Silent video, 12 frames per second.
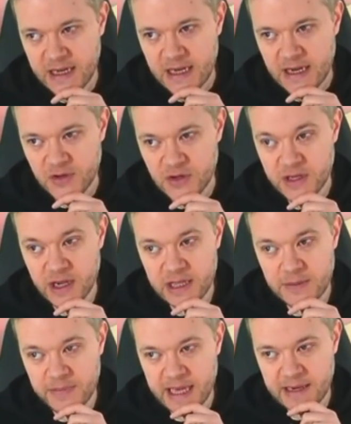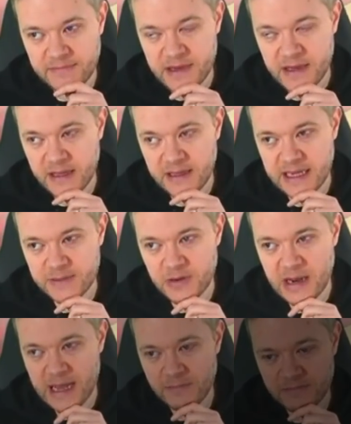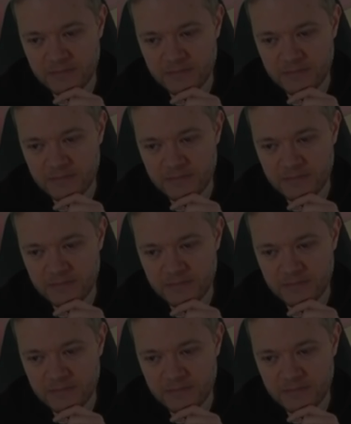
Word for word: I've just heard the bin. I think that's Milan.